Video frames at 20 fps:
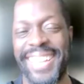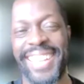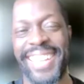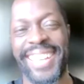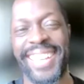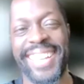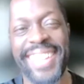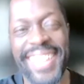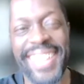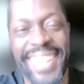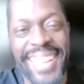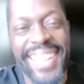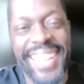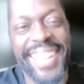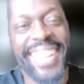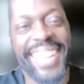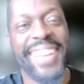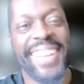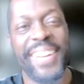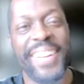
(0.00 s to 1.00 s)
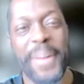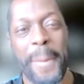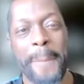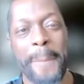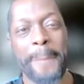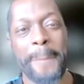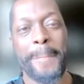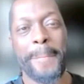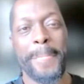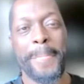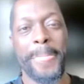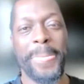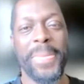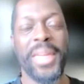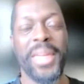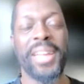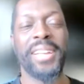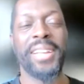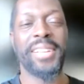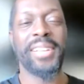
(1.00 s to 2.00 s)
you said I chose
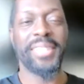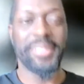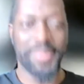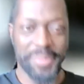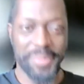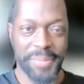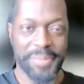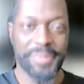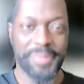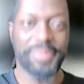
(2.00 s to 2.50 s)
to take on